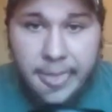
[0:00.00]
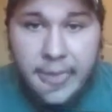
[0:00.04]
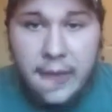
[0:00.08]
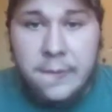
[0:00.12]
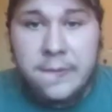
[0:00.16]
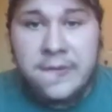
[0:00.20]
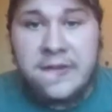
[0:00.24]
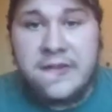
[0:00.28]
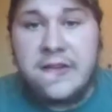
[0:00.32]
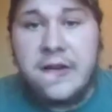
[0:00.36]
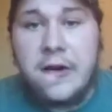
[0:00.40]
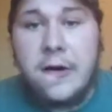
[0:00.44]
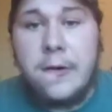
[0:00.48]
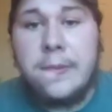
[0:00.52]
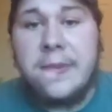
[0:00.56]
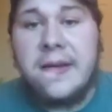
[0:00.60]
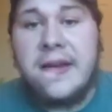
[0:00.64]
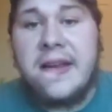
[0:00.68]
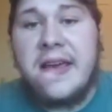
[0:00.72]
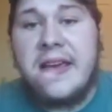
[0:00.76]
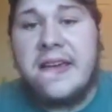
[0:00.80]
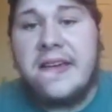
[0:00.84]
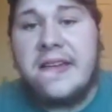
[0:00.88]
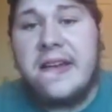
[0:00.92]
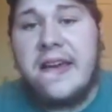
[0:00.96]
With
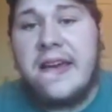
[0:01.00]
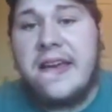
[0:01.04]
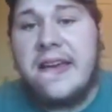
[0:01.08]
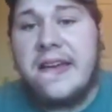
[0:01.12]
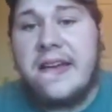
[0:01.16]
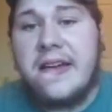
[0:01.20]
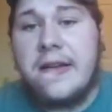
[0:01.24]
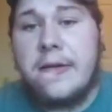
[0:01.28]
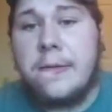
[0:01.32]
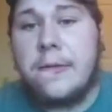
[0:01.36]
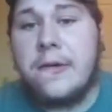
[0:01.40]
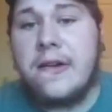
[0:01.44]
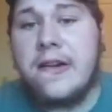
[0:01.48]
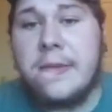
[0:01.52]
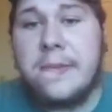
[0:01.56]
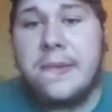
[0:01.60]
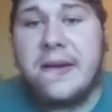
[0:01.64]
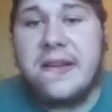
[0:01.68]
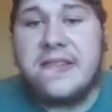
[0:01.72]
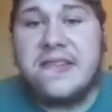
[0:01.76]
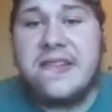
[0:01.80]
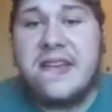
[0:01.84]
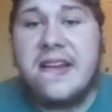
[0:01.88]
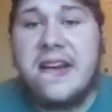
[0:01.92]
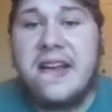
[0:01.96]
Copenhagen, I ain't got to worry
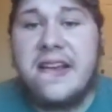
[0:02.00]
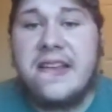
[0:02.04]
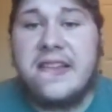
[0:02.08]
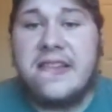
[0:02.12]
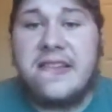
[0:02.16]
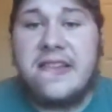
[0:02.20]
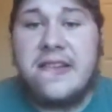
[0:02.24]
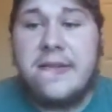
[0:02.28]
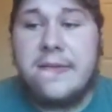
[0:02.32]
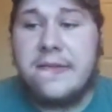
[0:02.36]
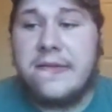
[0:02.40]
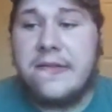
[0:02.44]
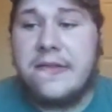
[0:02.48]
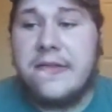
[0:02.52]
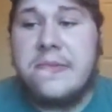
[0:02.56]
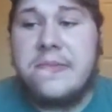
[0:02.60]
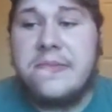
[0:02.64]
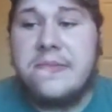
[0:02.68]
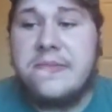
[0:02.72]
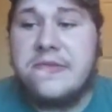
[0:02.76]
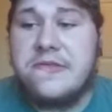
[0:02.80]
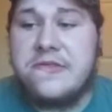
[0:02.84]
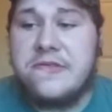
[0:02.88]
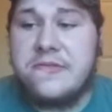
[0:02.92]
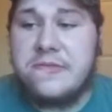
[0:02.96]
about that. I can leave
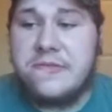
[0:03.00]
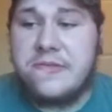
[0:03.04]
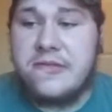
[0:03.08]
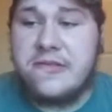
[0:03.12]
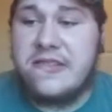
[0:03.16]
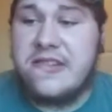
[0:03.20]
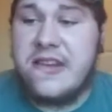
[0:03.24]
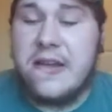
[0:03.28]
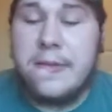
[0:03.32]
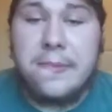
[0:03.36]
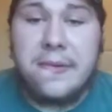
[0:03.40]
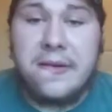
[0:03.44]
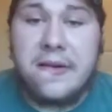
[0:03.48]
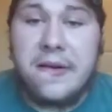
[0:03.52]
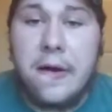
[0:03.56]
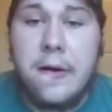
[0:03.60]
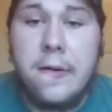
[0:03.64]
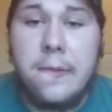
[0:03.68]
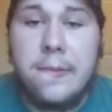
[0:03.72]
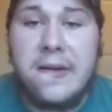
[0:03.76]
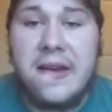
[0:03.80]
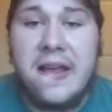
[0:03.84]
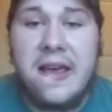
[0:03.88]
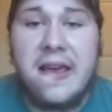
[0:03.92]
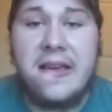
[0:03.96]
a dip of
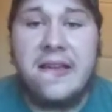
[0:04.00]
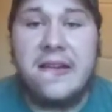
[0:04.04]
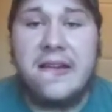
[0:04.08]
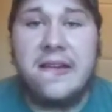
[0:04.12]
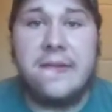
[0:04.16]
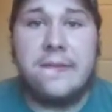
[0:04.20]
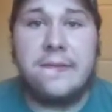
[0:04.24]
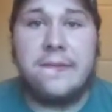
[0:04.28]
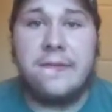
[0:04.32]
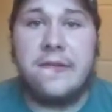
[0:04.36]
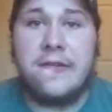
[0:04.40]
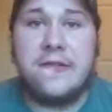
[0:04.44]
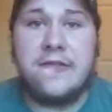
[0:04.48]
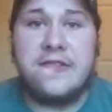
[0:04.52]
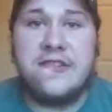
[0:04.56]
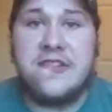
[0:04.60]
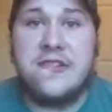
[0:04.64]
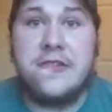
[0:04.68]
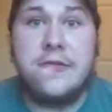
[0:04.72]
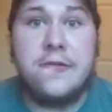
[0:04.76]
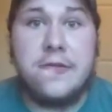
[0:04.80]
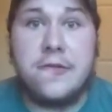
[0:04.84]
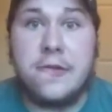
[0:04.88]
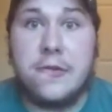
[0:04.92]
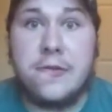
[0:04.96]
Copenhagen in for
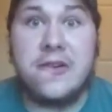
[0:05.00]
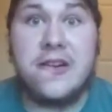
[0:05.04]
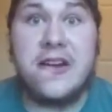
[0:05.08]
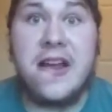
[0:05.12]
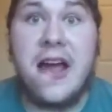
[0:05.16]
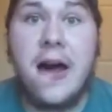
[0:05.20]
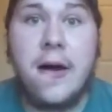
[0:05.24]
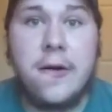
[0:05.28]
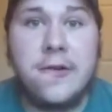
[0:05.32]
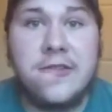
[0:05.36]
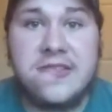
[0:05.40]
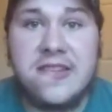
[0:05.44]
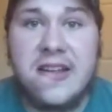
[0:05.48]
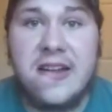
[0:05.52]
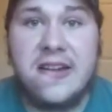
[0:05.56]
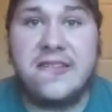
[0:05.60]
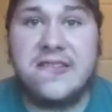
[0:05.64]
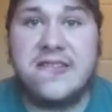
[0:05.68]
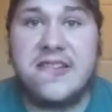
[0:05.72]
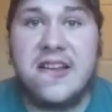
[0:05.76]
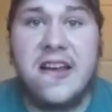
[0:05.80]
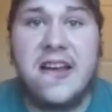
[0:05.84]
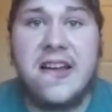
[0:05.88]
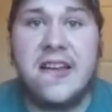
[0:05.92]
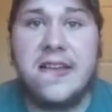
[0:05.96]
2-3 hours at a
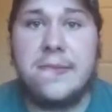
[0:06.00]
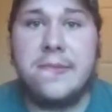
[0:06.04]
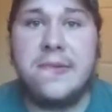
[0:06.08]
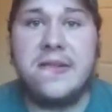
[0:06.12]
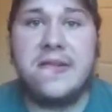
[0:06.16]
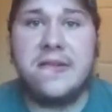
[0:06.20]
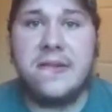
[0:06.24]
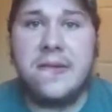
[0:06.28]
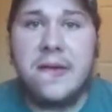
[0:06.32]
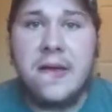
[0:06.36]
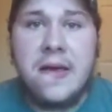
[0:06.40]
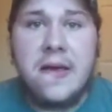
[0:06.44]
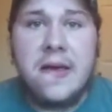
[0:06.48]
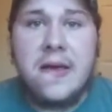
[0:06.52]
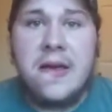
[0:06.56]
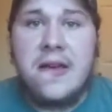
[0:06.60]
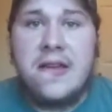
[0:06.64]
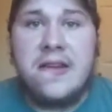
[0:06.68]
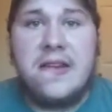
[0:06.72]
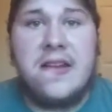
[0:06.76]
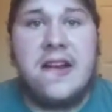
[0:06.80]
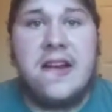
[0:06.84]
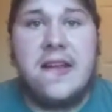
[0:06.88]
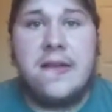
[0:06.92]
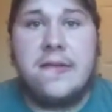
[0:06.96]
time and
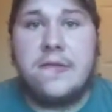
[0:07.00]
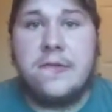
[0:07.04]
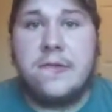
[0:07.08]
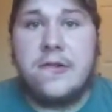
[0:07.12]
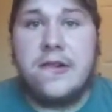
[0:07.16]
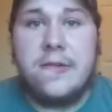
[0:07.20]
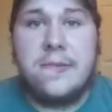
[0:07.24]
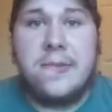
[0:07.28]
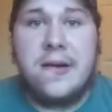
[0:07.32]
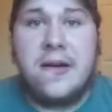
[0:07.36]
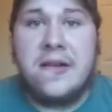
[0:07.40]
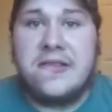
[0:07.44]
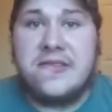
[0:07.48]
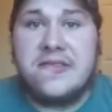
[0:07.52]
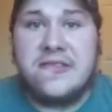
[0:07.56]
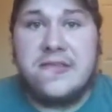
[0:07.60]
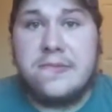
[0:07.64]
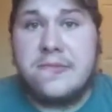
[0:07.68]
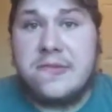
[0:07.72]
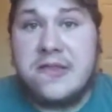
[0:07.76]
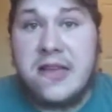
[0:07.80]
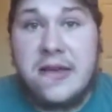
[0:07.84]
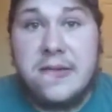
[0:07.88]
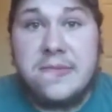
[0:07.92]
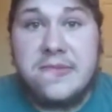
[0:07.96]
not have to worry about it,
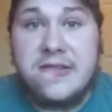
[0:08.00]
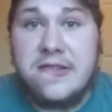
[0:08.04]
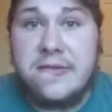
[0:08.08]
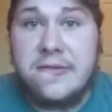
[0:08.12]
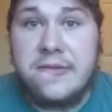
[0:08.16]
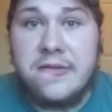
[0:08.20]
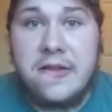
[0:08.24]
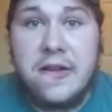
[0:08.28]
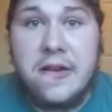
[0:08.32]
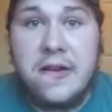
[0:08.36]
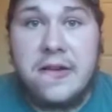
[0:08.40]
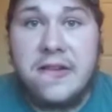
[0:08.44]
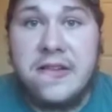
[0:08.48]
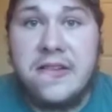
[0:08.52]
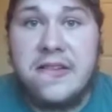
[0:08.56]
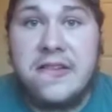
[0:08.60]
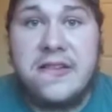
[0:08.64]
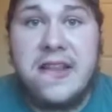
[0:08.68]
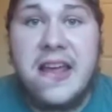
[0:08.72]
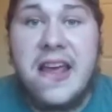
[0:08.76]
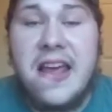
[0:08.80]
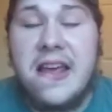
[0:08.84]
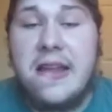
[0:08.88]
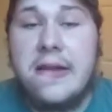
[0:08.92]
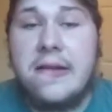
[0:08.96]
sometimes even longer
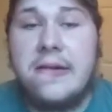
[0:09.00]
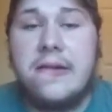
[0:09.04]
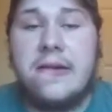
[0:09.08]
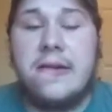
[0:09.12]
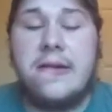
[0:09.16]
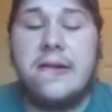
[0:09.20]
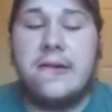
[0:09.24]
than that.